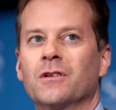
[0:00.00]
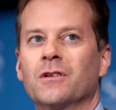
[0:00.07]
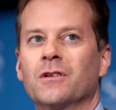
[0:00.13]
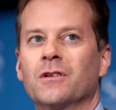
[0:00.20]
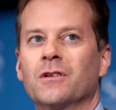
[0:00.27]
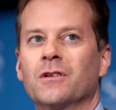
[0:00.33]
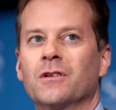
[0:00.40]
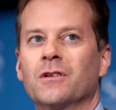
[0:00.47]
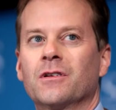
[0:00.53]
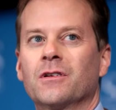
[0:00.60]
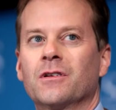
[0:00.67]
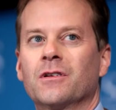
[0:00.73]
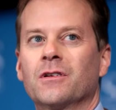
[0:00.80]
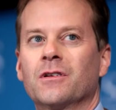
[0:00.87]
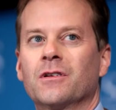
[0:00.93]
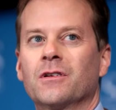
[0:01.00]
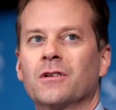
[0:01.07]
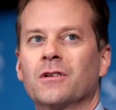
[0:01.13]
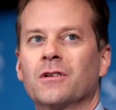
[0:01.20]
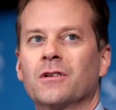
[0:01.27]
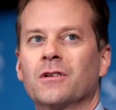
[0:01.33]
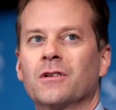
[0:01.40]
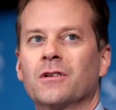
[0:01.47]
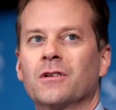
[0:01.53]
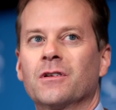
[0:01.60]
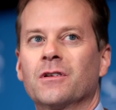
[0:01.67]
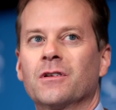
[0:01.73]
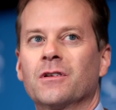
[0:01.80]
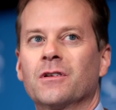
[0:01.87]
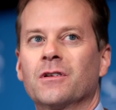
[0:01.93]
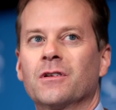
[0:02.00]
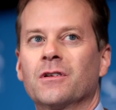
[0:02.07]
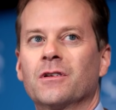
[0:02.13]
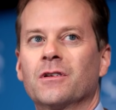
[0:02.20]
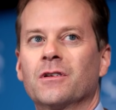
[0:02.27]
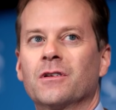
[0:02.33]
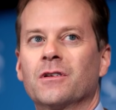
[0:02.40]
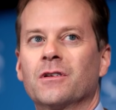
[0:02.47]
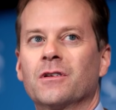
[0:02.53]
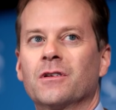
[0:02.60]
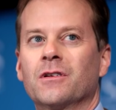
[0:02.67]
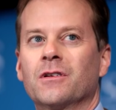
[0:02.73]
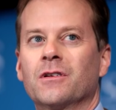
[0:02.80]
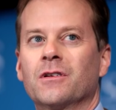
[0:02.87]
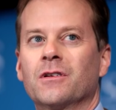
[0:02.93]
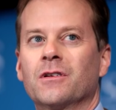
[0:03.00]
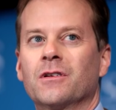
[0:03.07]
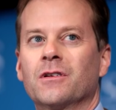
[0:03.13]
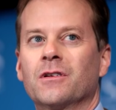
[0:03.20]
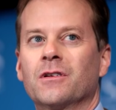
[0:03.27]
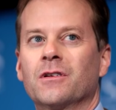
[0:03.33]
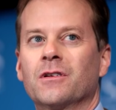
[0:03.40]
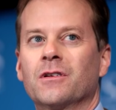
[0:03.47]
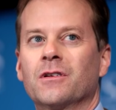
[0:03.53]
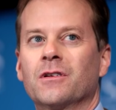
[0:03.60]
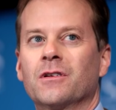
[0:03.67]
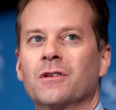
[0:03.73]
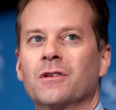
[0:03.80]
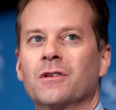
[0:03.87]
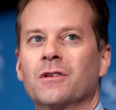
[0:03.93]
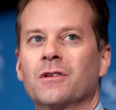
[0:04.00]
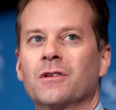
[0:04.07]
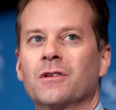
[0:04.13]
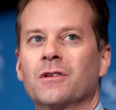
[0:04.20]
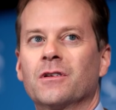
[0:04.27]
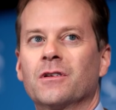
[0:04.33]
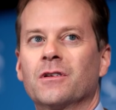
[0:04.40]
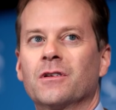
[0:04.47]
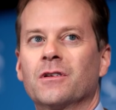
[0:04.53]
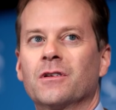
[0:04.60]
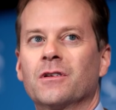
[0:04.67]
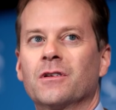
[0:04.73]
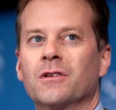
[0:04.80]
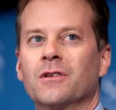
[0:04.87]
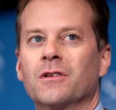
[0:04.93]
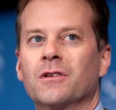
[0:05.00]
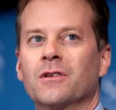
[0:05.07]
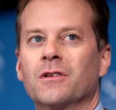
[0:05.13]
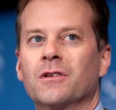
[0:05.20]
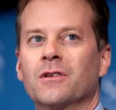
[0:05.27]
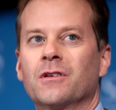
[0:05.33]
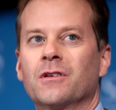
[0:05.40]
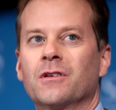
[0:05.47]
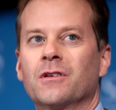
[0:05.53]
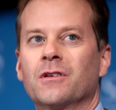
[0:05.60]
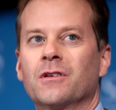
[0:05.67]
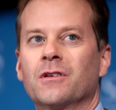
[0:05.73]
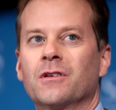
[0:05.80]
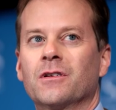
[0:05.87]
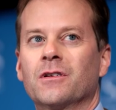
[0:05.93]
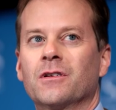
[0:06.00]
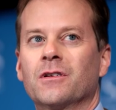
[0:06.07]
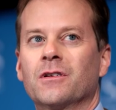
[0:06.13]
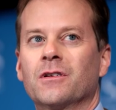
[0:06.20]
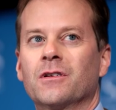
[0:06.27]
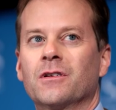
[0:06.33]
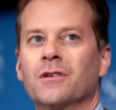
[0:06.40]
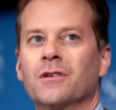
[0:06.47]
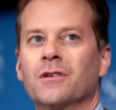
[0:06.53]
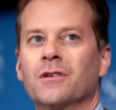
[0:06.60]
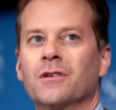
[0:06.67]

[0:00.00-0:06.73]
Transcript: [no speech]